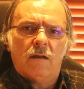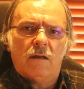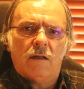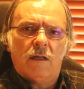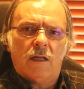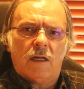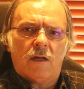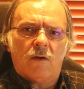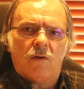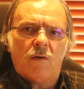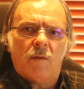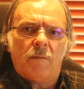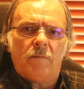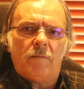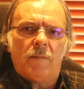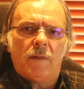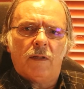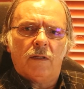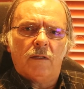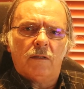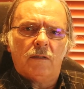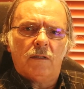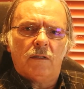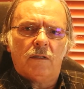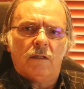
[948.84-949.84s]

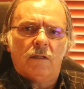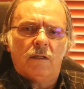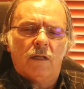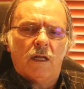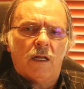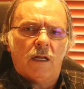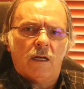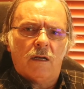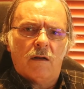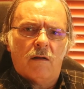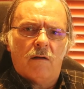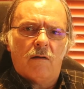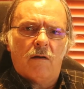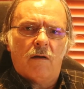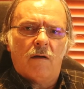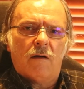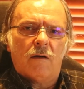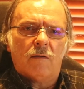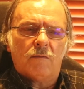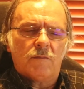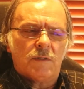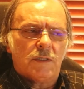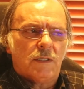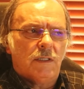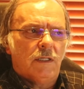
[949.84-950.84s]
equipment and
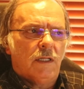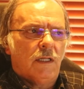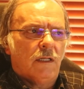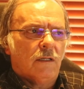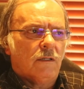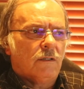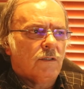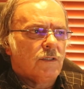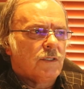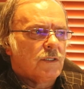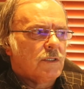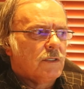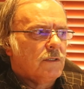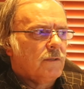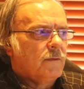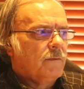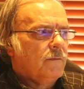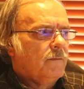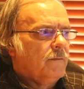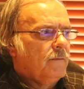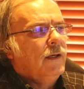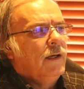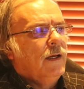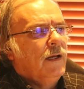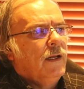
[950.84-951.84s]
arms deals.
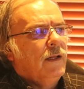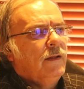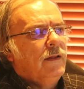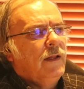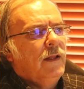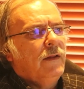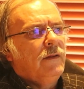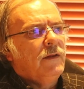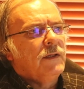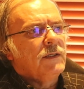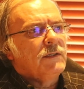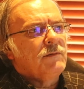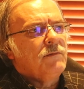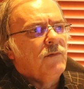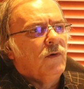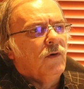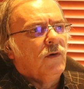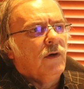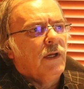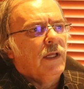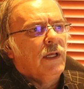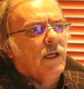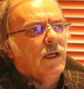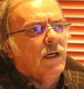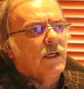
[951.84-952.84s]
And then this
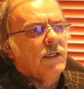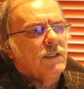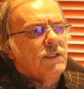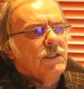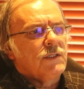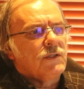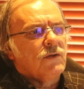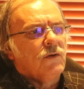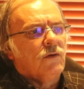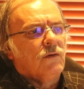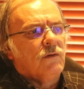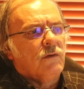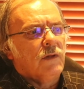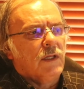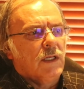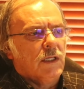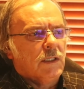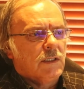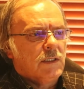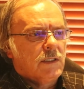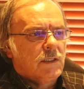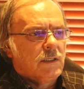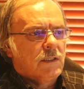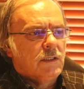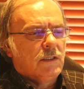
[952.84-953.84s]
morning I saw
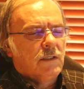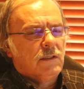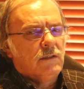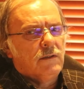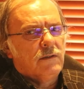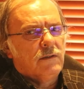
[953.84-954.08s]
this.